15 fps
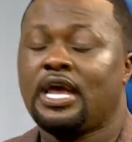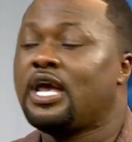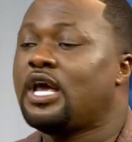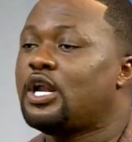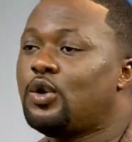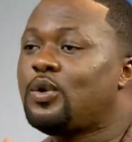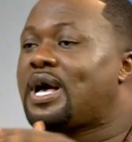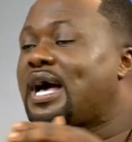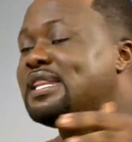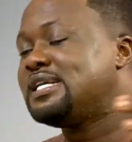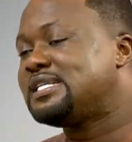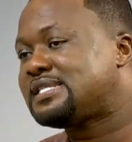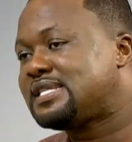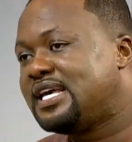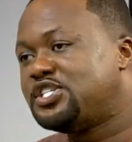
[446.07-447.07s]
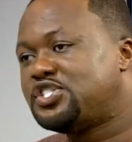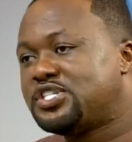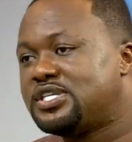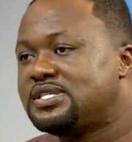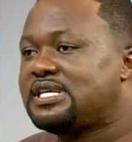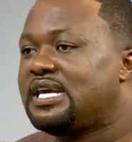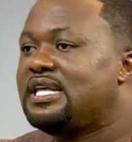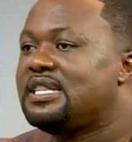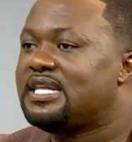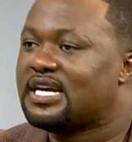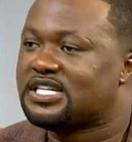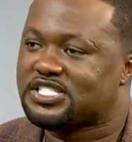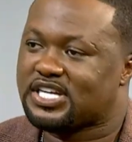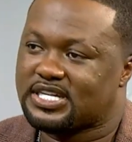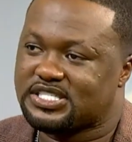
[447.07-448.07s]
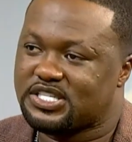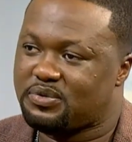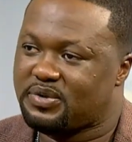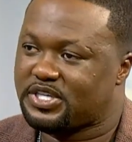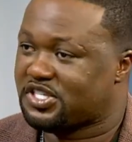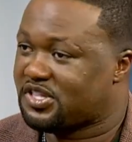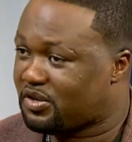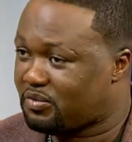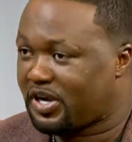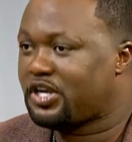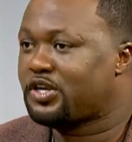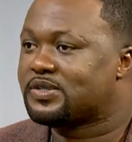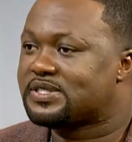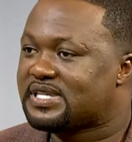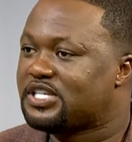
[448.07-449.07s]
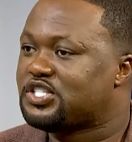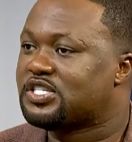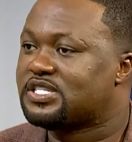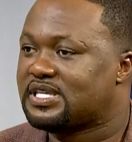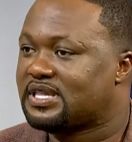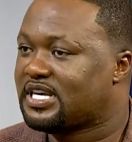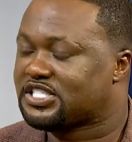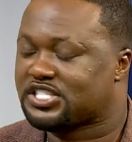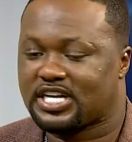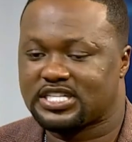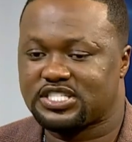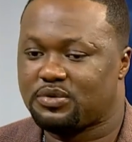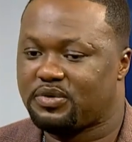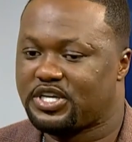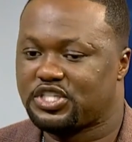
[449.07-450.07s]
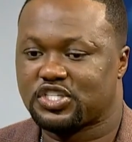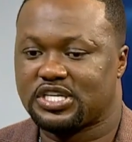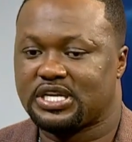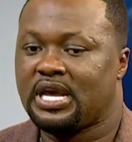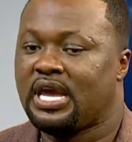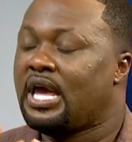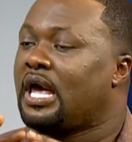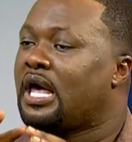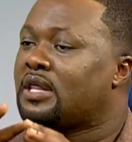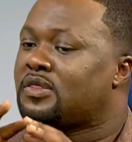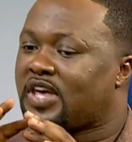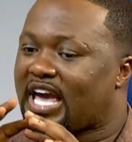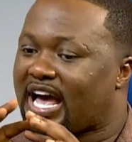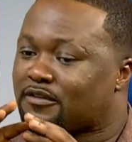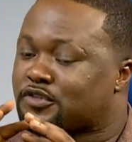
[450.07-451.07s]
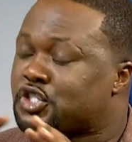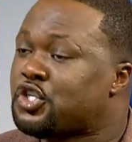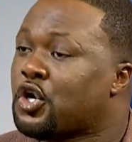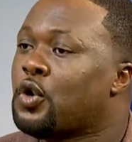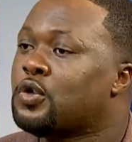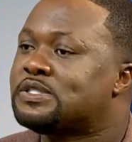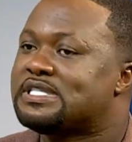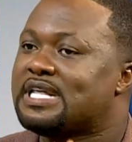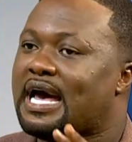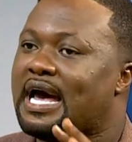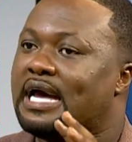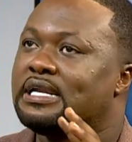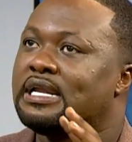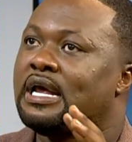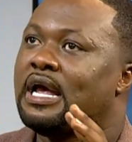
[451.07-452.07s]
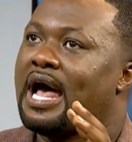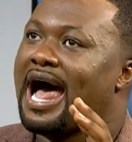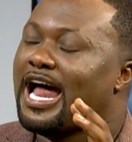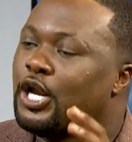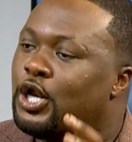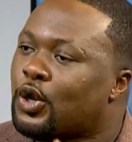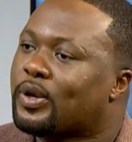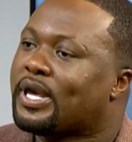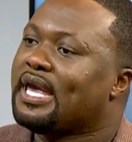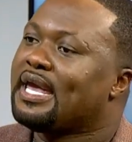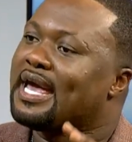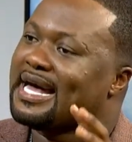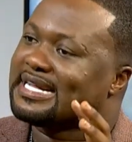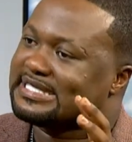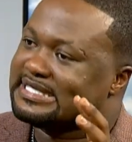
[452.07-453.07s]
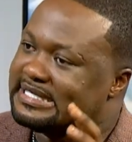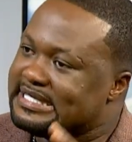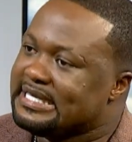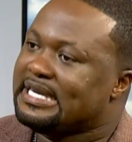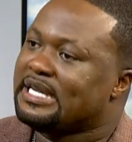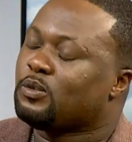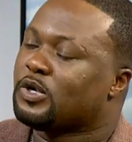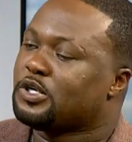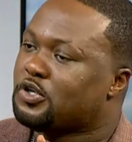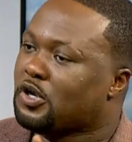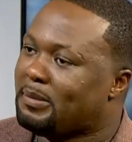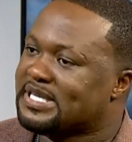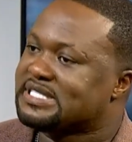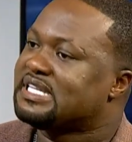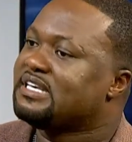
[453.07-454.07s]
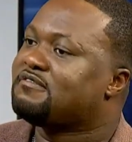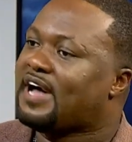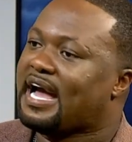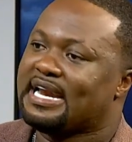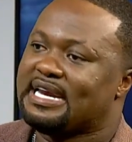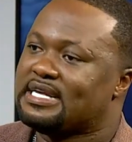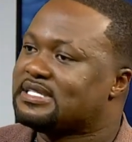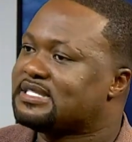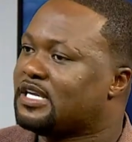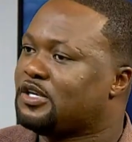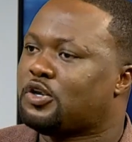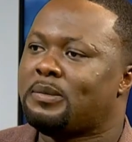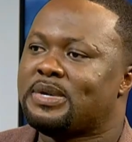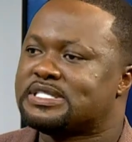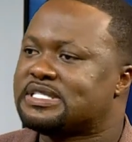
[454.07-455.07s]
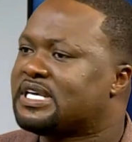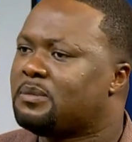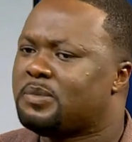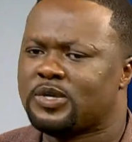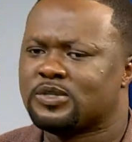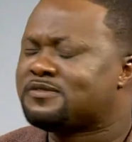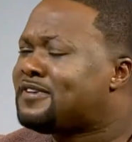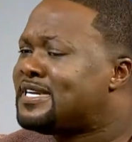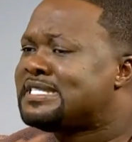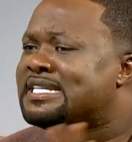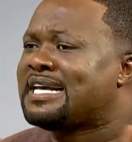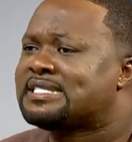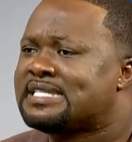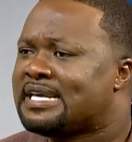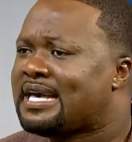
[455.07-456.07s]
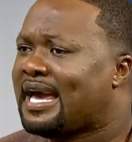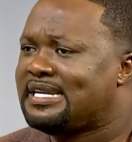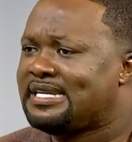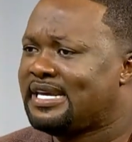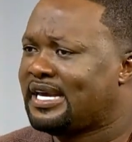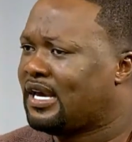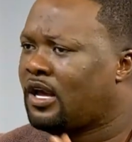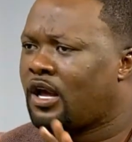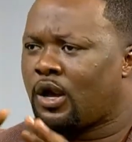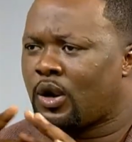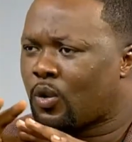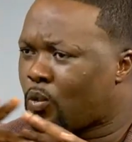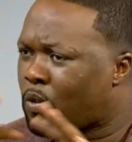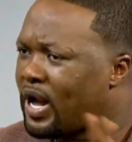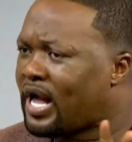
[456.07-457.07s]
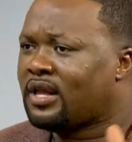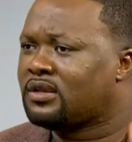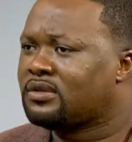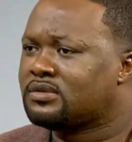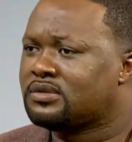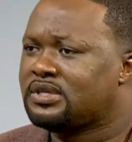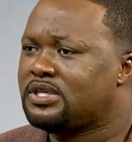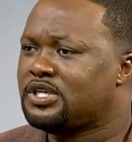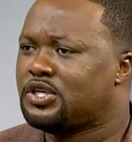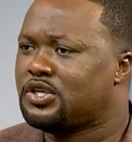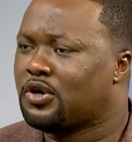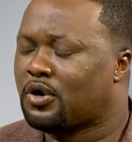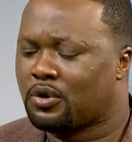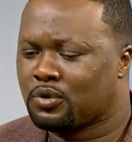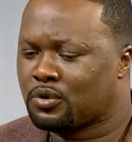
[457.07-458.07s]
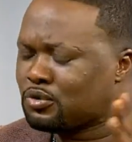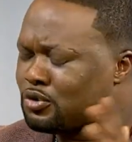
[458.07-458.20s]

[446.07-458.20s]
Look at the stations in the Ashanti region, the radio stations in the Ashanti region. They have shows that are looking at dealing with domestic violence and domestic abuse. Fantastic idea. Well, you know,